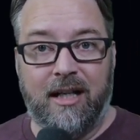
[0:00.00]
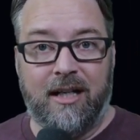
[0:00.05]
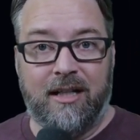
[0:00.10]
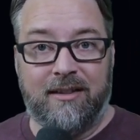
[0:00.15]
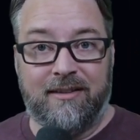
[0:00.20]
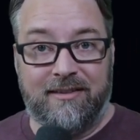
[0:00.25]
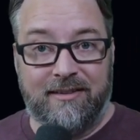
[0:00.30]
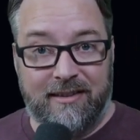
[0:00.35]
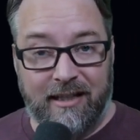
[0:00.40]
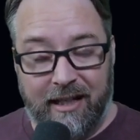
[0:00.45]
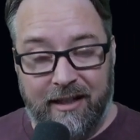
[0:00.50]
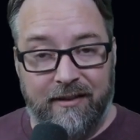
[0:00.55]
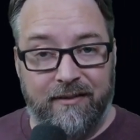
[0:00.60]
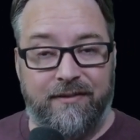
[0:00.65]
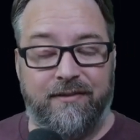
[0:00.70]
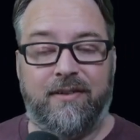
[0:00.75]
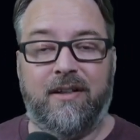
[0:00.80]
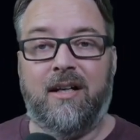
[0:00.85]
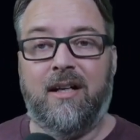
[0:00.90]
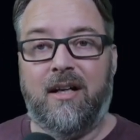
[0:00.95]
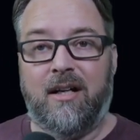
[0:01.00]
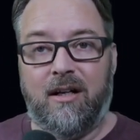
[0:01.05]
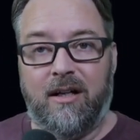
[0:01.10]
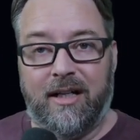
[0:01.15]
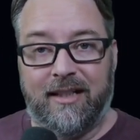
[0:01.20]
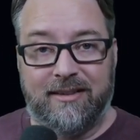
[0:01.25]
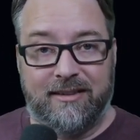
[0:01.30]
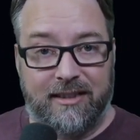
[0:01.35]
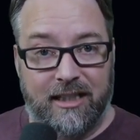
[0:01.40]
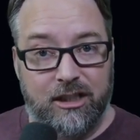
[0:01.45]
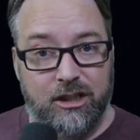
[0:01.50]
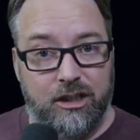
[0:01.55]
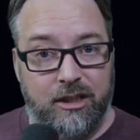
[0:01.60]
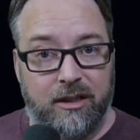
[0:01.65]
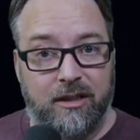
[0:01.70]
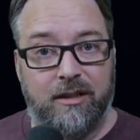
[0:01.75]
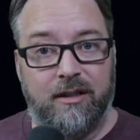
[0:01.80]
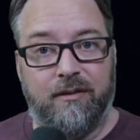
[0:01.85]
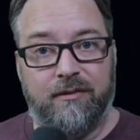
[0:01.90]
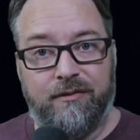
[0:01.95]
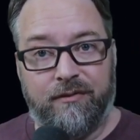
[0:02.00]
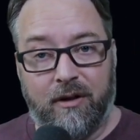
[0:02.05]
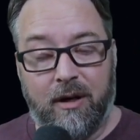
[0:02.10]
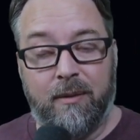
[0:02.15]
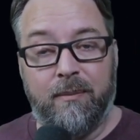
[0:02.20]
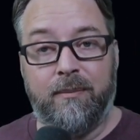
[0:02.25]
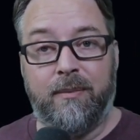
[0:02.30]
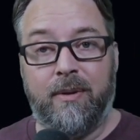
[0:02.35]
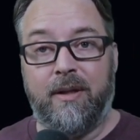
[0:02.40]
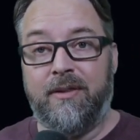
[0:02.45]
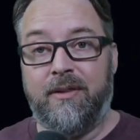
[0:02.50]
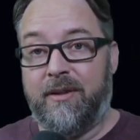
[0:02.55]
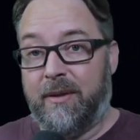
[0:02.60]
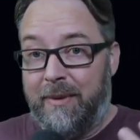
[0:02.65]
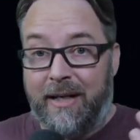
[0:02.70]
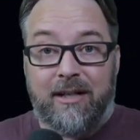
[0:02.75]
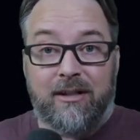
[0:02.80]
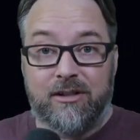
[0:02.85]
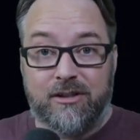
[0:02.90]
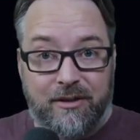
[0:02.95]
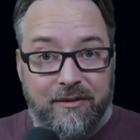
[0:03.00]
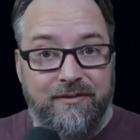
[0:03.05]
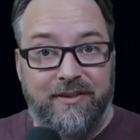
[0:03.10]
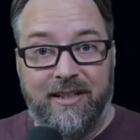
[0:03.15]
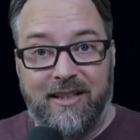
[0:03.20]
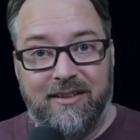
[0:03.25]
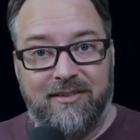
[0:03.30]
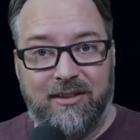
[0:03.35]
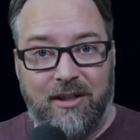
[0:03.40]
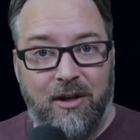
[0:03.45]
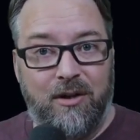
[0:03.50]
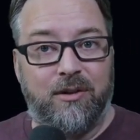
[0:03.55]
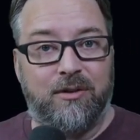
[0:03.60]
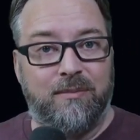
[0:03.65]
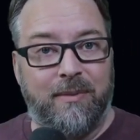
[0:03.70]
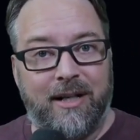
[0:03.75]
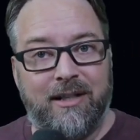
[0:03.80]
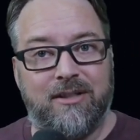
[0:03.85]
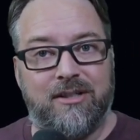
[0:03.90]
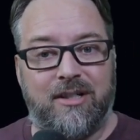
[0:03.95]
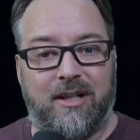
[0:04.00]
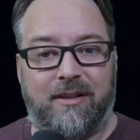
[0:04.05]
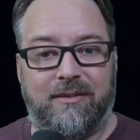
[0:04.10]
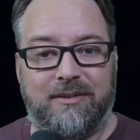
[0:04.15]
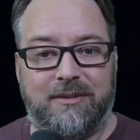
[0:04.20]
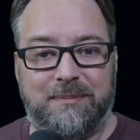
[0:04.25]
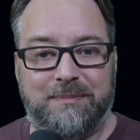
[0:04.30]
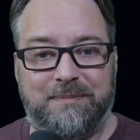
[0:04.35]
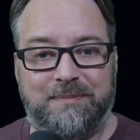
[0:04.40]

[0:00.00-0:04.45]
safe extension from the makers of VS Code, Microsoft.